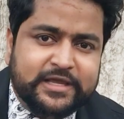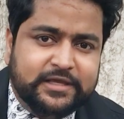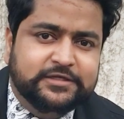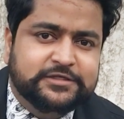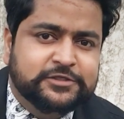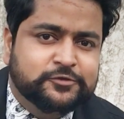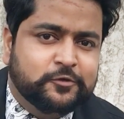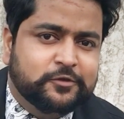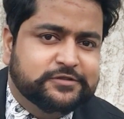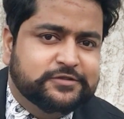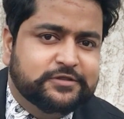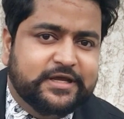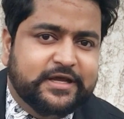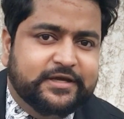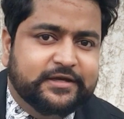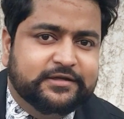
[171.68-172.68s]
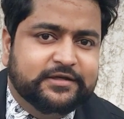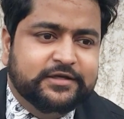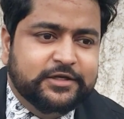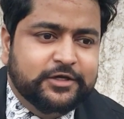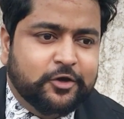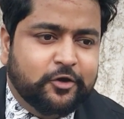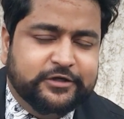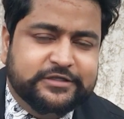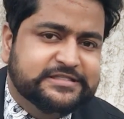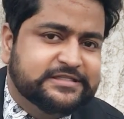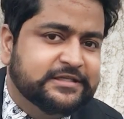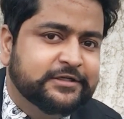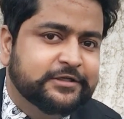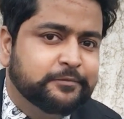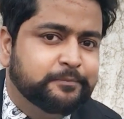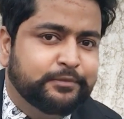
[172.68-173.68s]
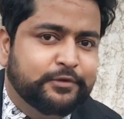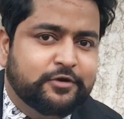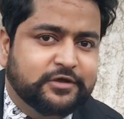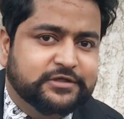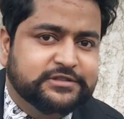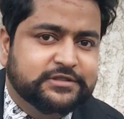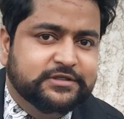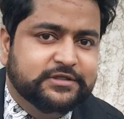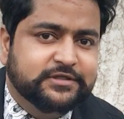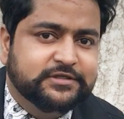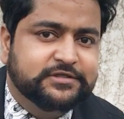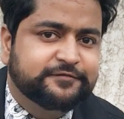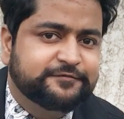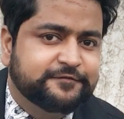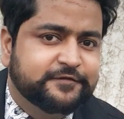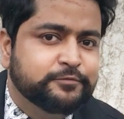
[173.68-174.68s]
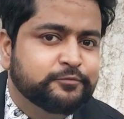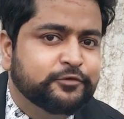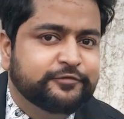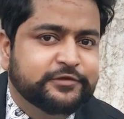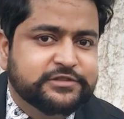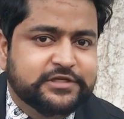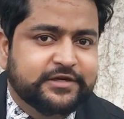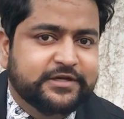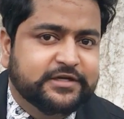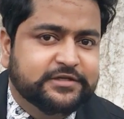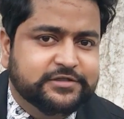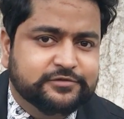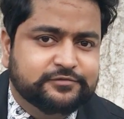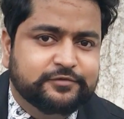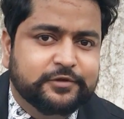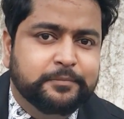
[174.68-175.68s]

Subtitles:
It is also like on a single plot, different movie directors